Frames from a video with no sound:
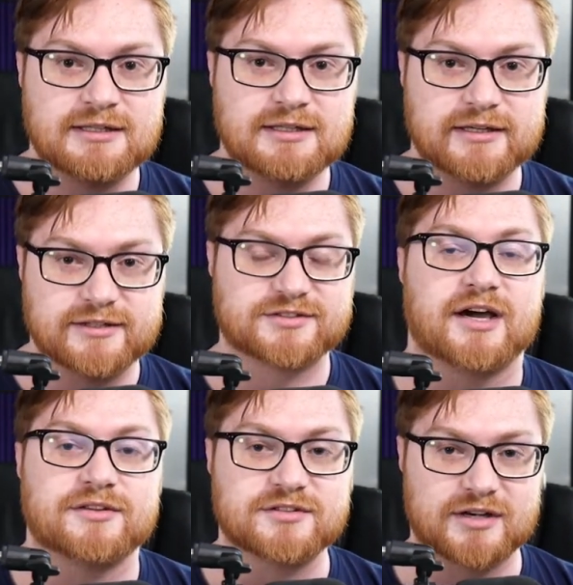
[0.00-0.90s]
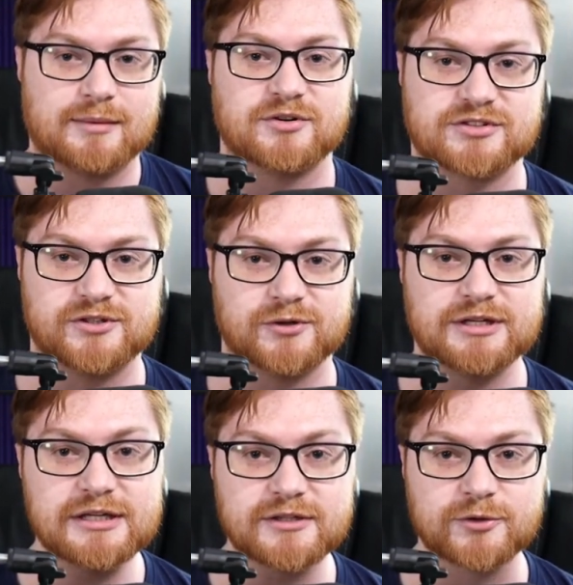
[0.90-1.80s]
inside the cybersecurity
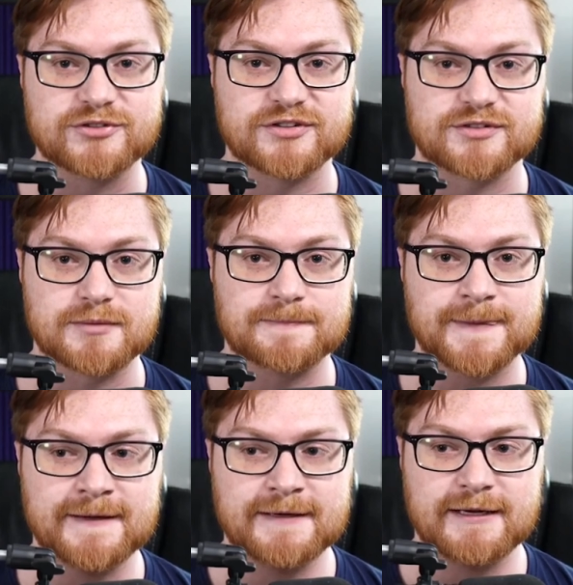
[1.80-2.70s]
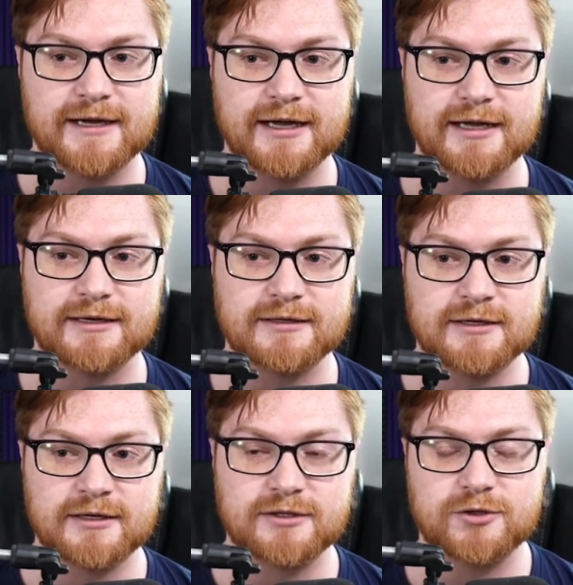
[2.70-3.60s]
ecosystem. And
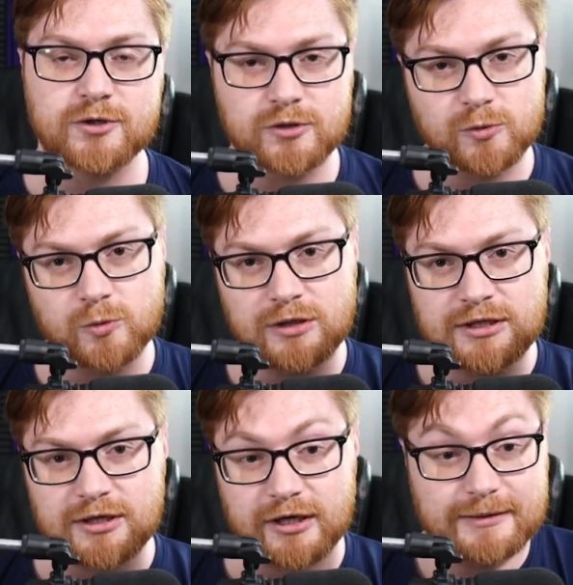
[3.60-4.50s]
you and